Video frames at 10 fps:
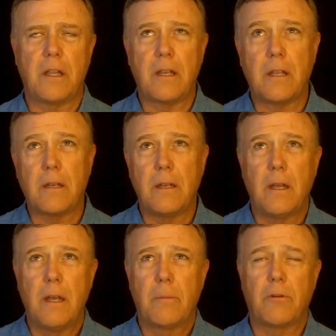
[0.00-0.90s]
then in
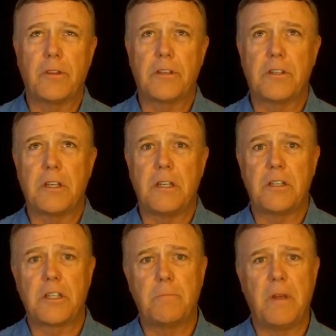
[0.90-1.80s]

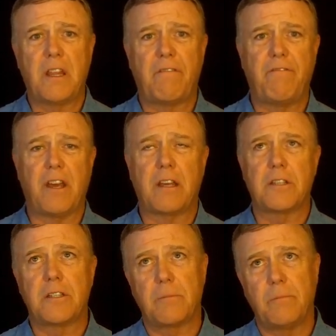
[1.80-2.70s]
parentheses,
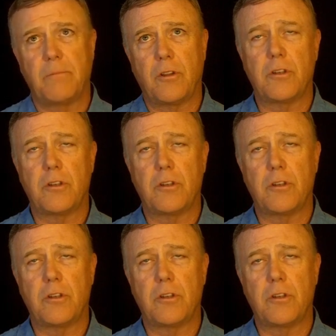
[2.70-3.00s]
SmithFix,